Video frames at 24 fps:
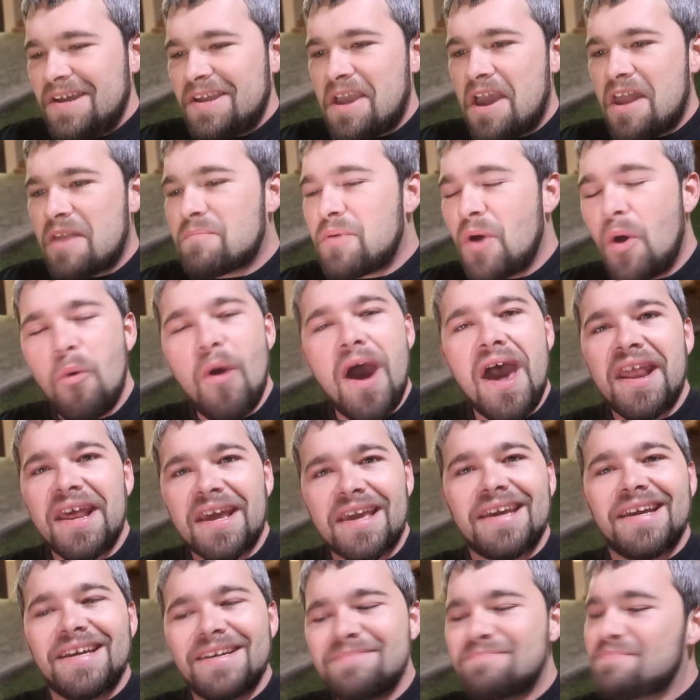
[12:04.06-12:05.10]
Kind of poetic,
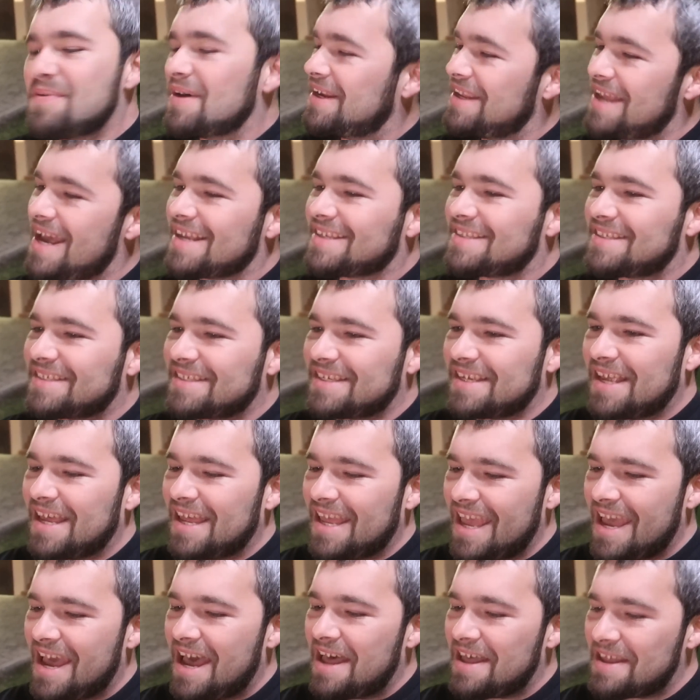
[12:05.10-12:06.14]
but yes,
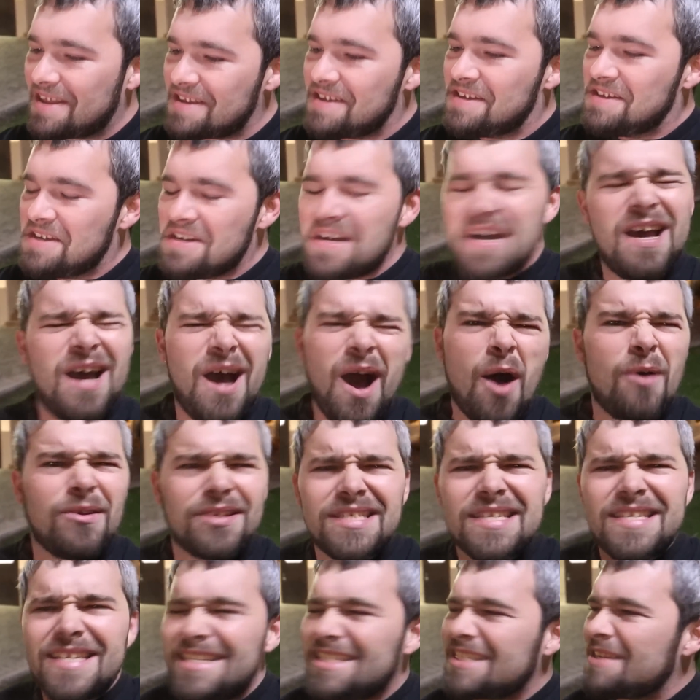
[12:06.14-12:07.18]
yeah, Oh, I was
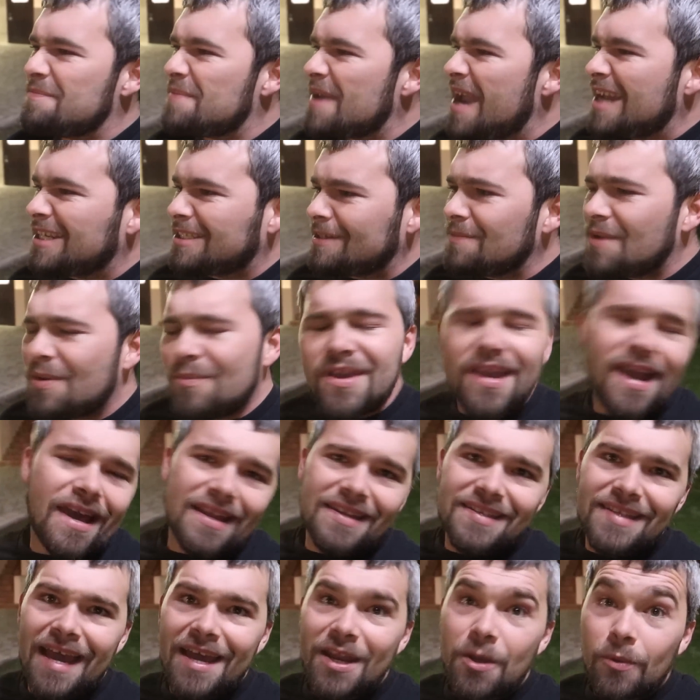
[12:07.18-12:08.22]
a decent batch. I mean, we got a
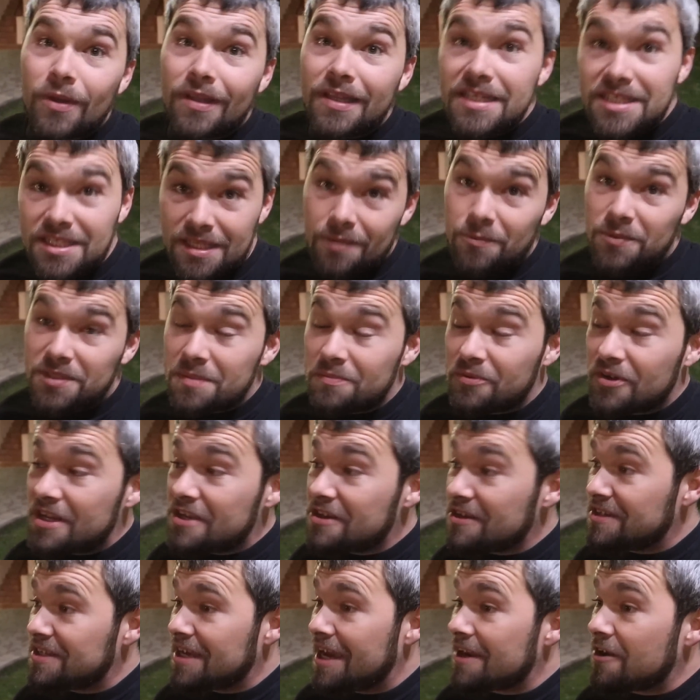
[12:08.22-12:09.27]
dyno at least. That was a pretty
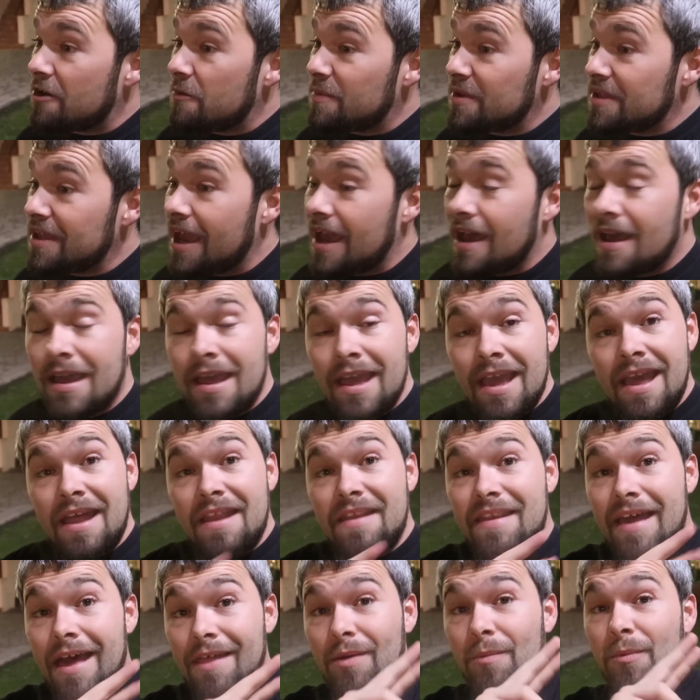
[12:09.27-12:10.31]
good dyno. But yeah,
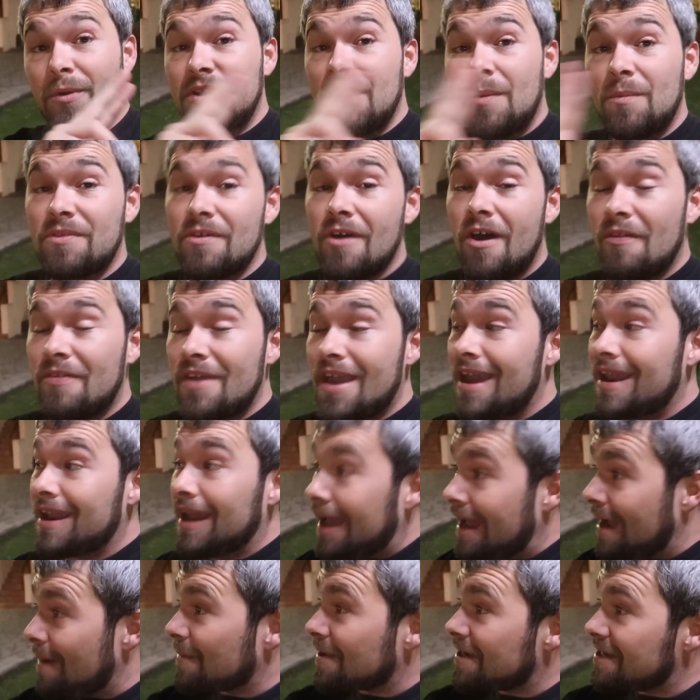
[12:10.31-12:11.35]
now that we're done with all that,
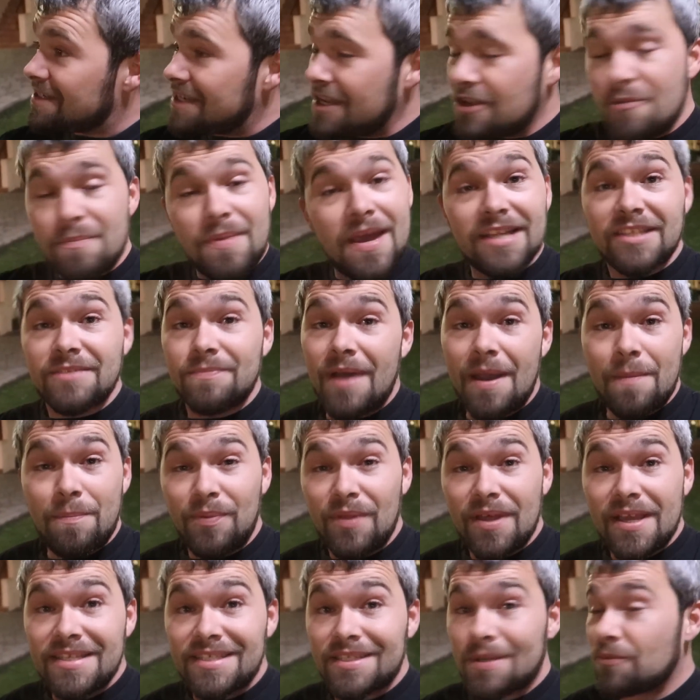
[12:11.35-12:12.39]
I'm gonna take you back to my
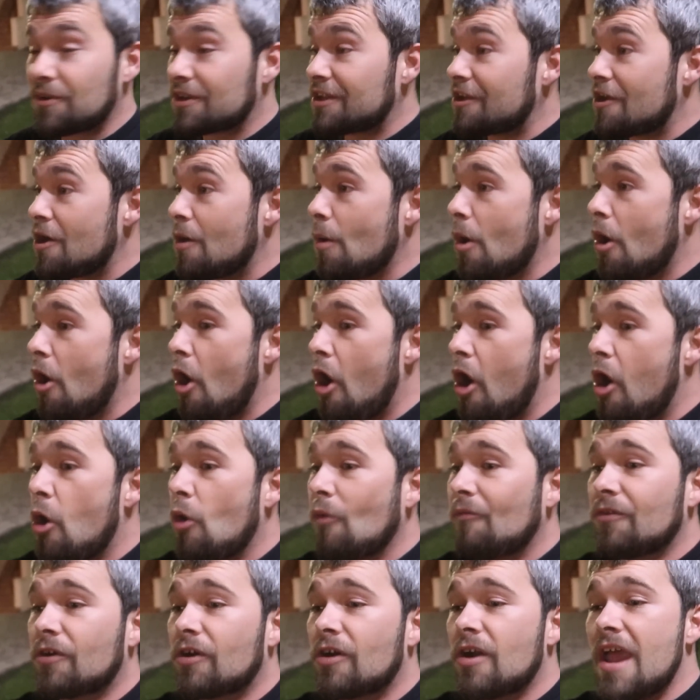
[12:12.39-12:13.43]
place and we're gonna go
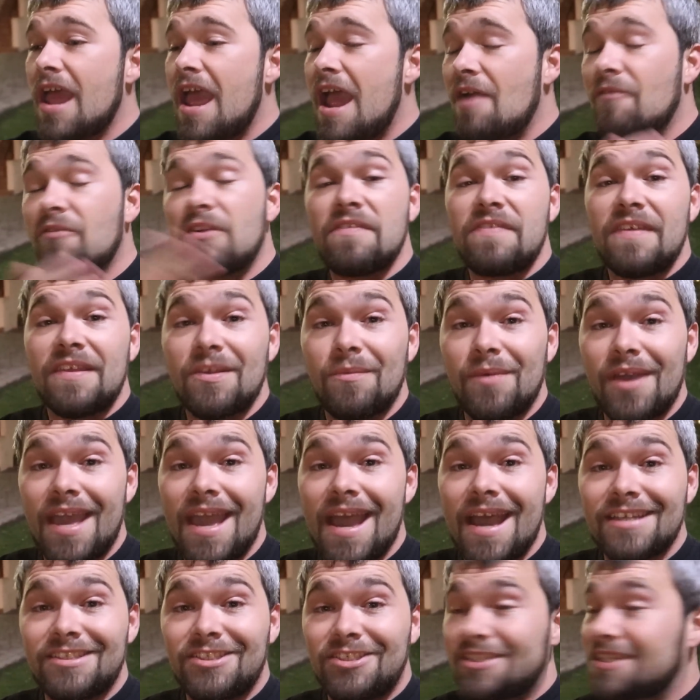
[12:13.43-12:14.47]
over everything that we
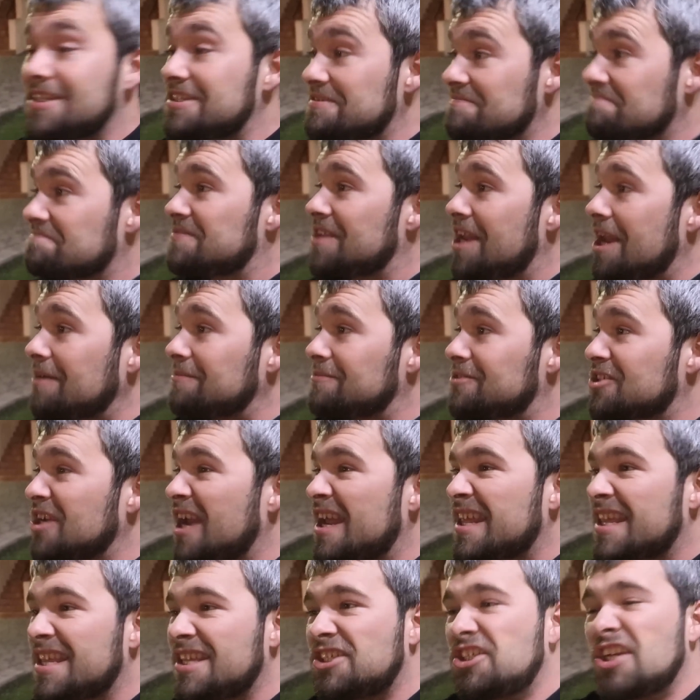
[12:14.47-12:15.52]
hatched and, you know,
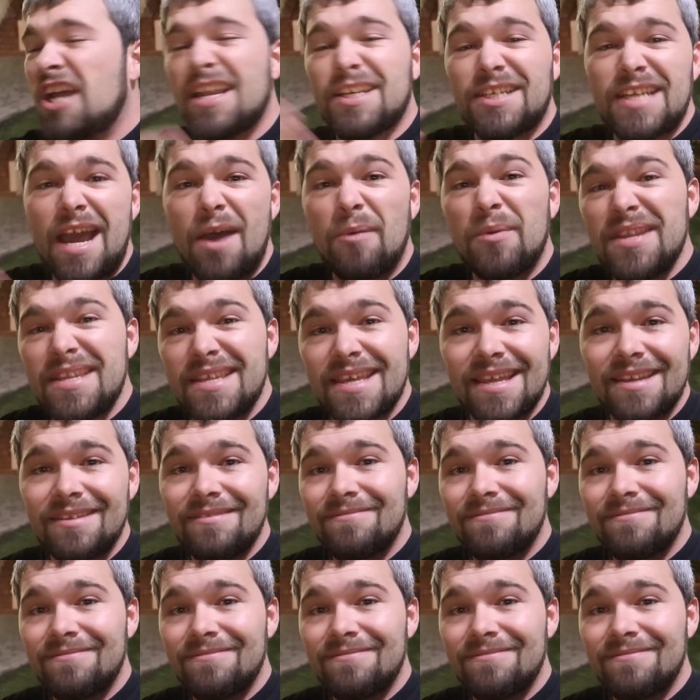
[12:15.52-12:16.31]
kind of judge how we did.